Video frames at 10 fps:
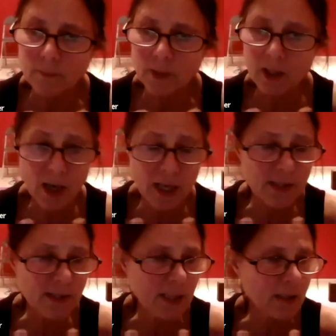
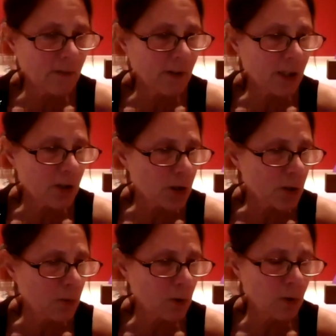Nice, even,
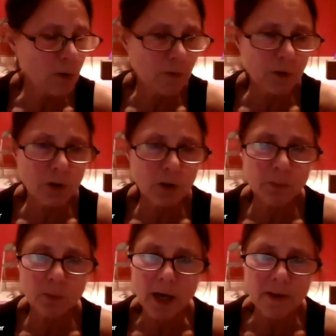smooth,
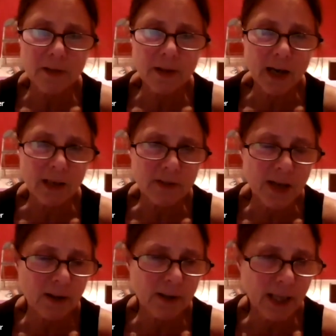full breath.
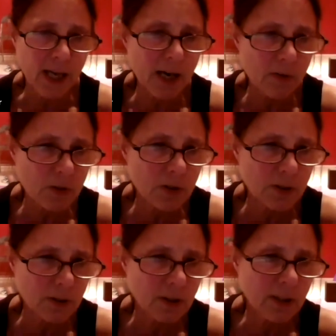Exhaling out,
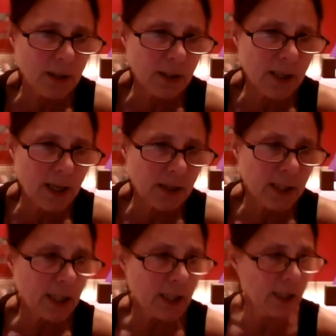
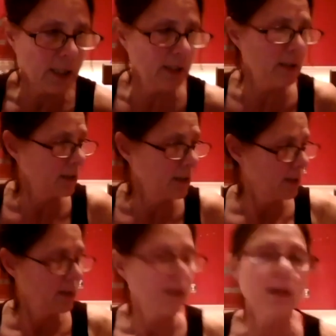inhaling in,
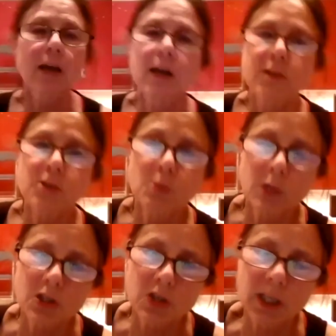and
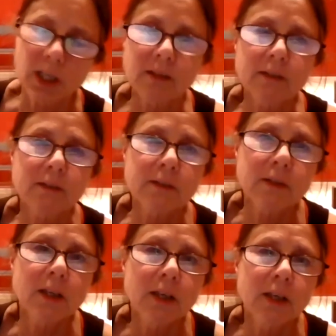switching.
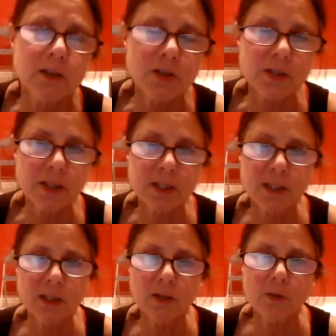And just
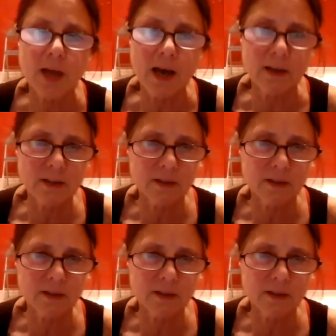continue that.